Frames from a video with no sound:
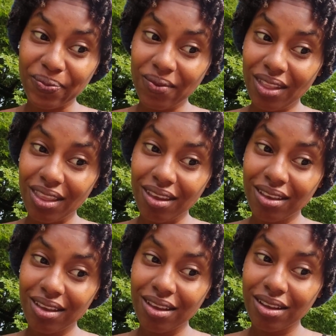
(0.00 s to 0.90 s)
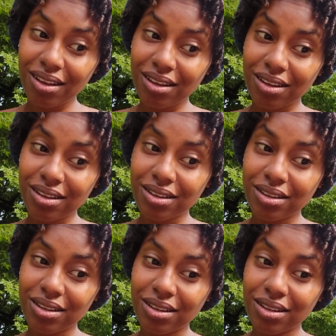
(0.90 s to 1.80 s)

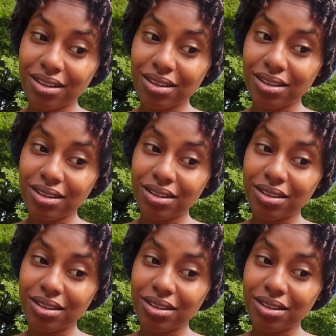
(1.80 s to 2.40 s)
Nothing is said.